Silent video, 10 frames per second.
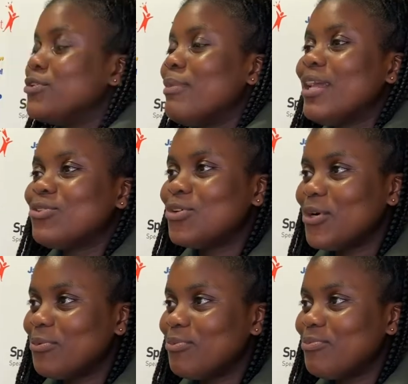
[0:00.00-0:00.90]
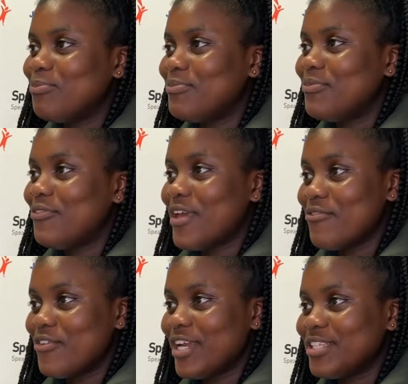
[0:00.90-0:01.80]
So my top
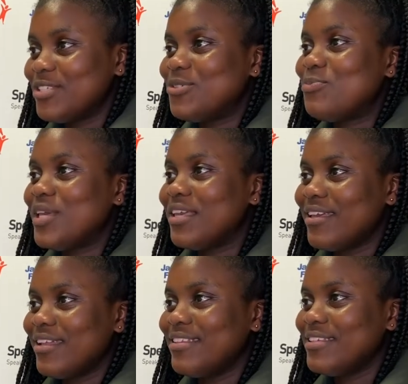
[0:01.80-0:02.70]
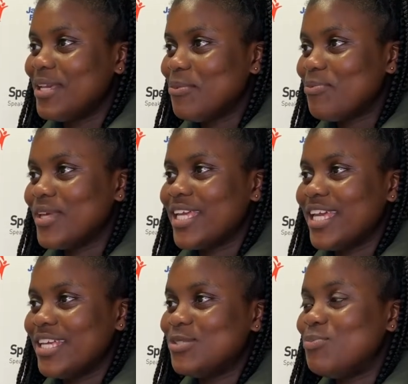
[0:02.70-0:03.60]
favorite speaking tip
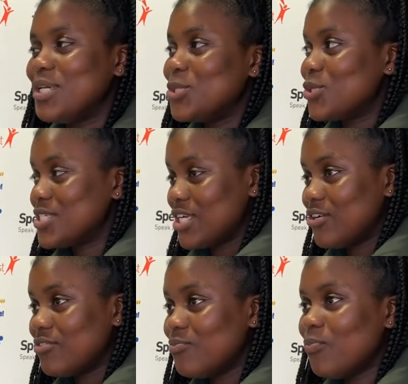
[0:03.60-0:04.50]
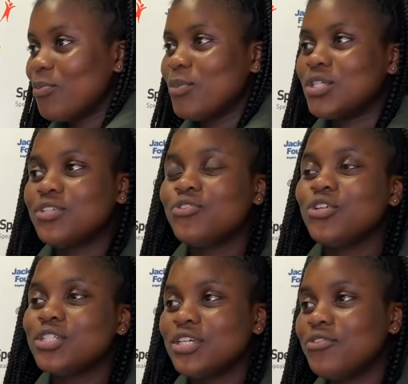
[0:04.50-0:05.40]
is being yourself, because if you're
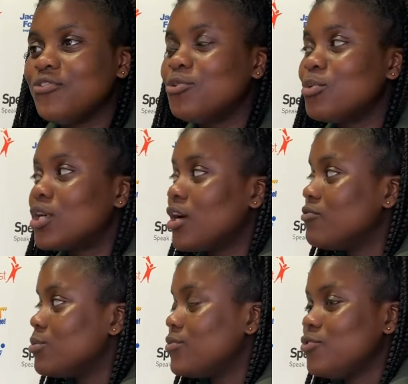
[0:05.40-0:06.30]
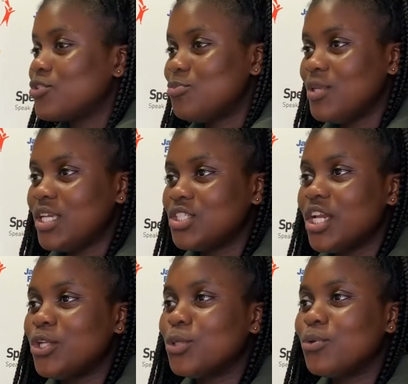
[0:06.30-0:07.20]
yourself, you feel more comfortable with your speech
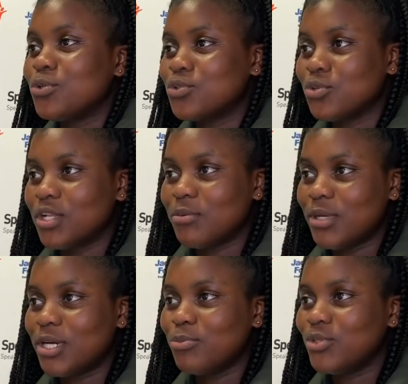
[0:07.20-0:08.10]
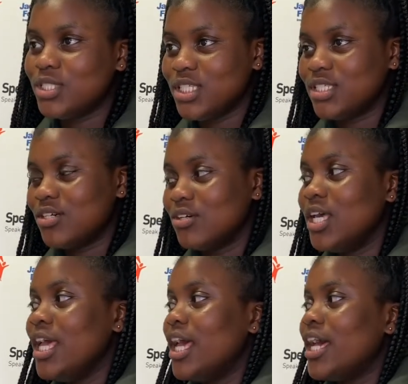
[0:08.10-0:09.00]
and you know what you're talking about in more detail.
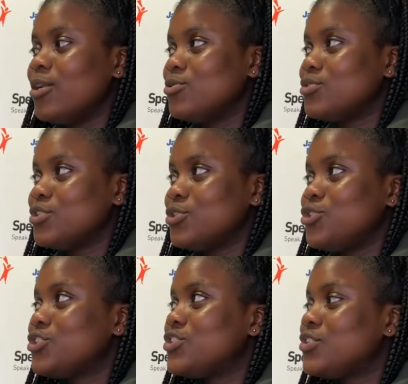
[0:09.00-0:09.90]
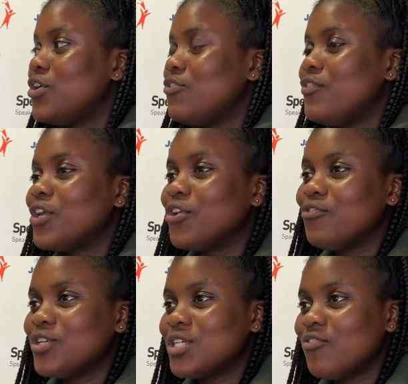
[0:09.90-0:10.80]
And also just thinking
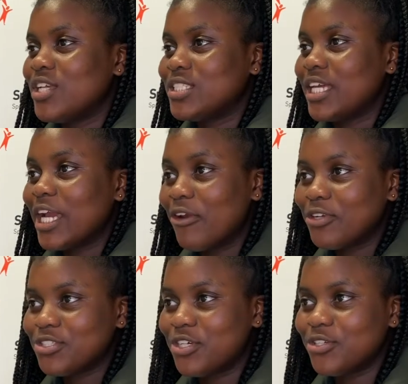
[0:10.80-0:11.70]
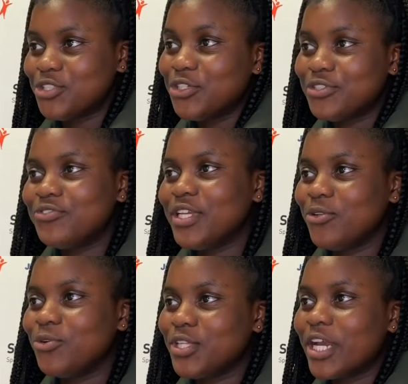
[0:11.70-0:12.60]
of yourself as the character
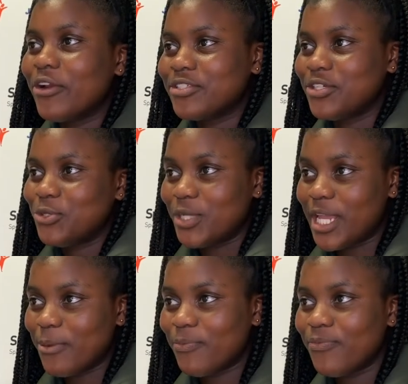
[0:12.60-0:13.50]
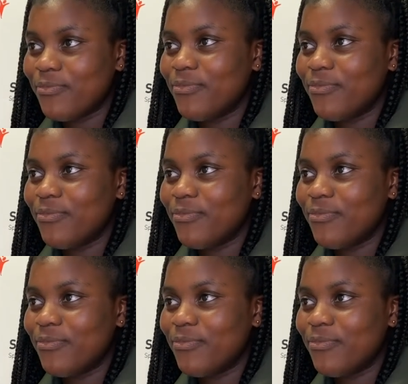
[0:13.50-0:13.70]
Josephine, or the character your name,